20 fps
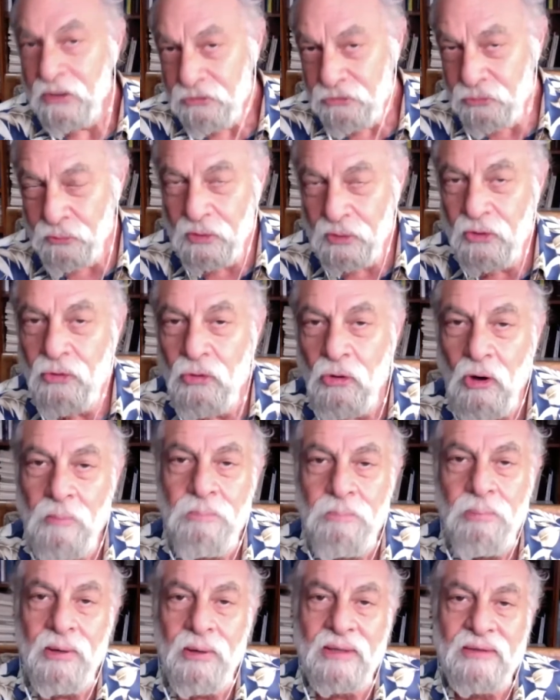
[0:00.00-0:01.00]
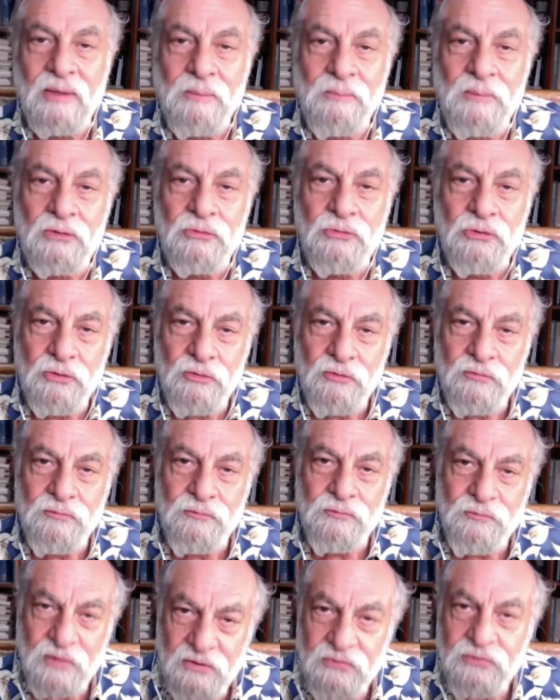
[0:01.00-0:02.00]
to incorporate them into your
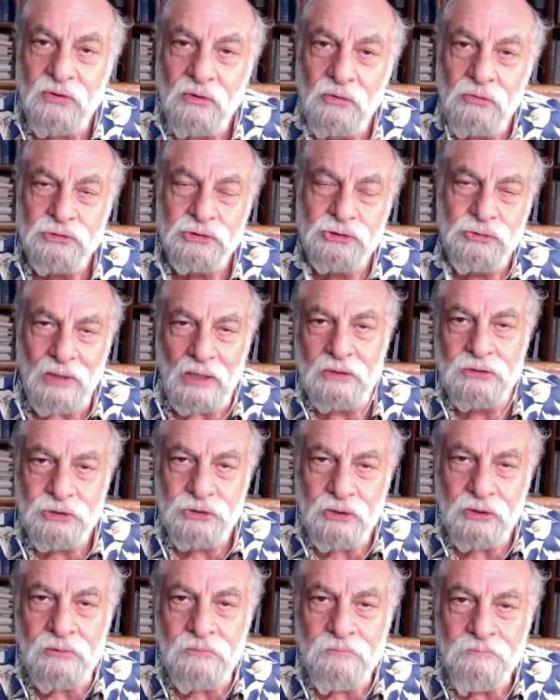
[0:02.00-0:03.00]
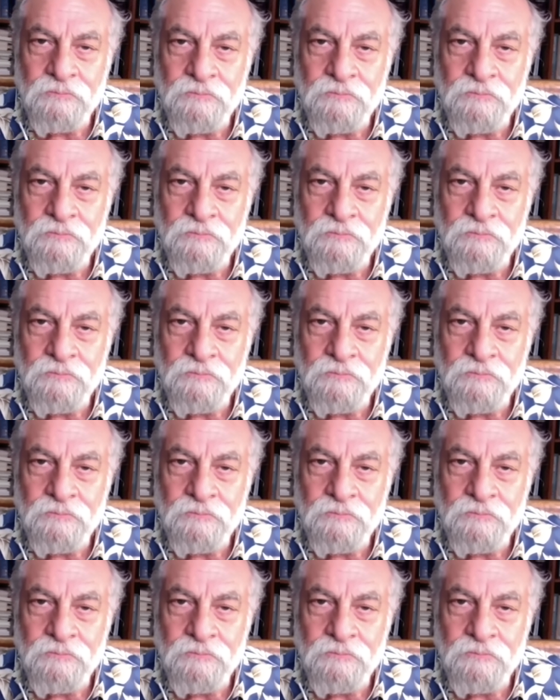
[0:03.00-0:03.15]
physical structure